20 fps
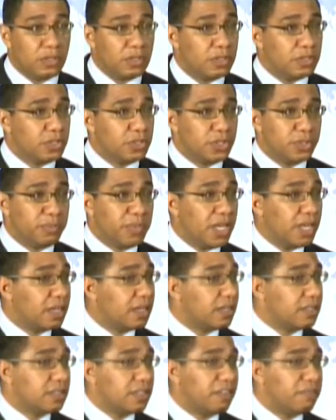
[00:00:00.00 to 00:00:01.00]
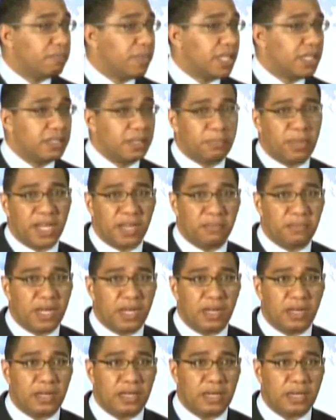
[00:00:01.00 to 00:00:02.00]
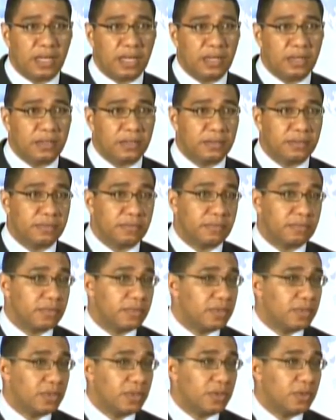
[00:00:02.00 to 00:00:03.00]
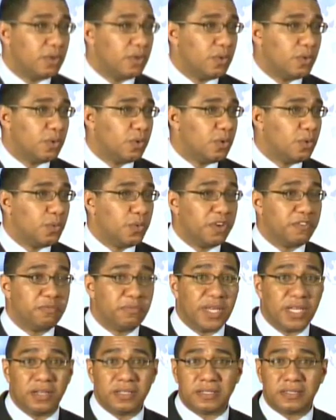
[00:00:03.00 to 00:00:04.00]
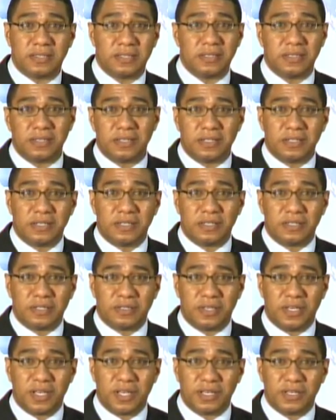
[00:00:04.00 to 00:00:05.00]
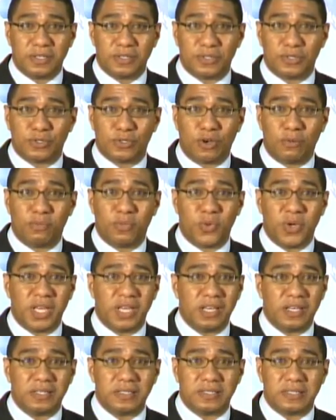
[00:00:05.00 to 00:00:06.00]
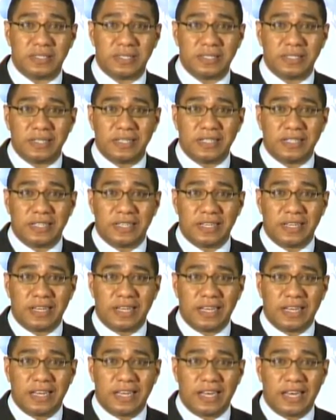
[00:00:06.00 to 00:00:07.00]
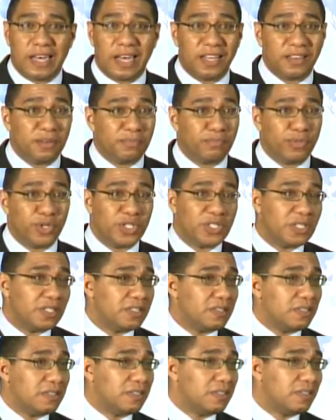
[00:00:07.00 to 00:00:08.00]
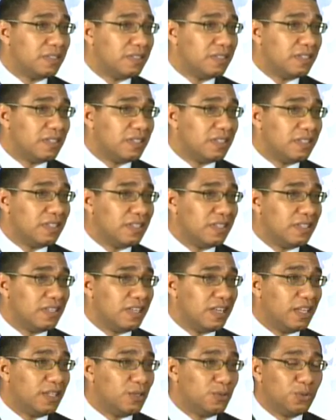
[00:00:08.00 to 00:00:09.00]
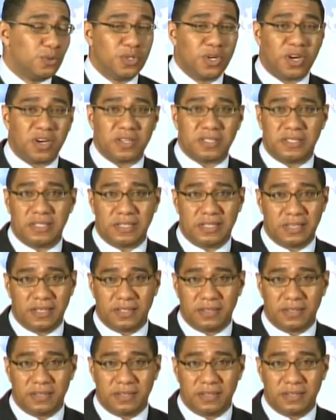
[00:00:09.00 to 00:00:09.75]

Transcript: Jamaicans have built the Panama Canal. We have built the subways and the bridges in New York City.